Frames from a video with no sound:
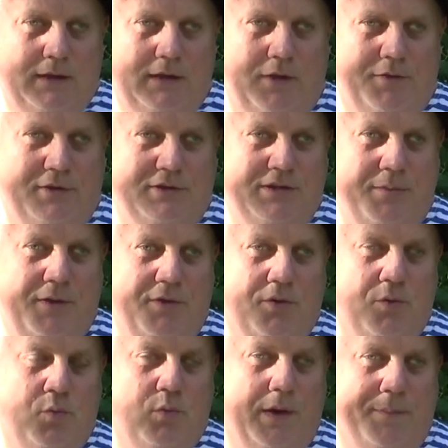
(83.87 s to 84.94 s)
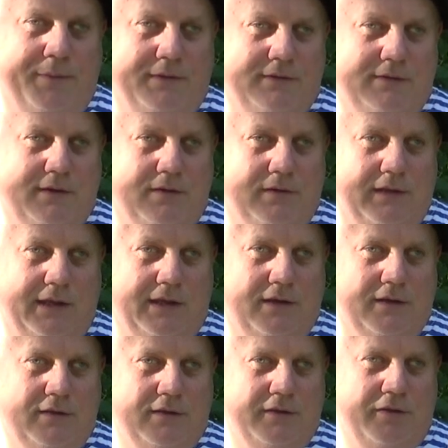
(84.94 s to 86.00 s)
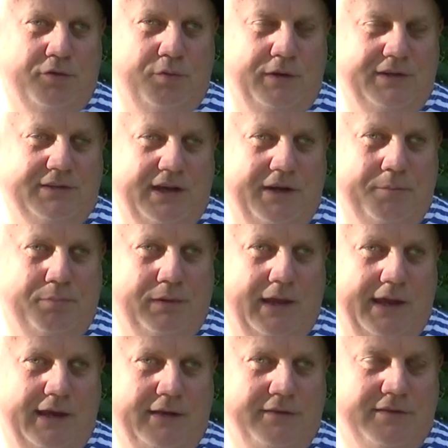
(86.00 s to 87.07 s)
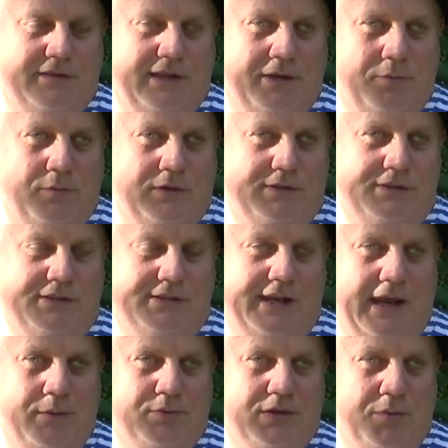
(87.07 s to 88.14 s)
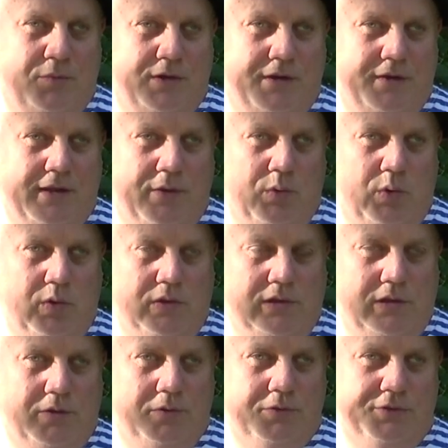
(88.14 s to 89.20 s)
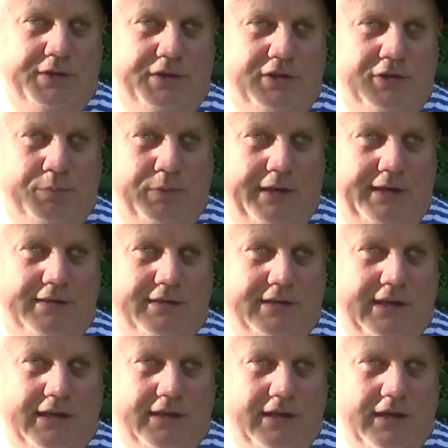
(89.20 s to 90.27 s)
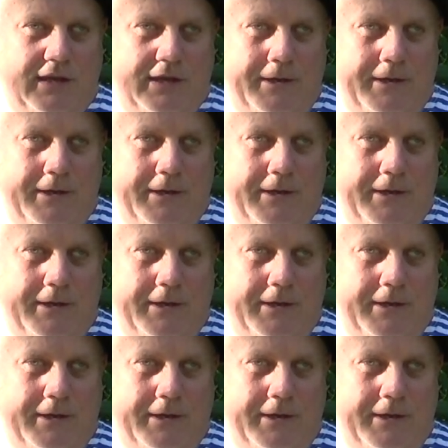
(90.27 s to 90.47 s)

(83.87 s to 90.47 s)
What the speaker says: There's some other weapons that are like the three-sided blades that once you stab someone, they won't close and you just bleed to death.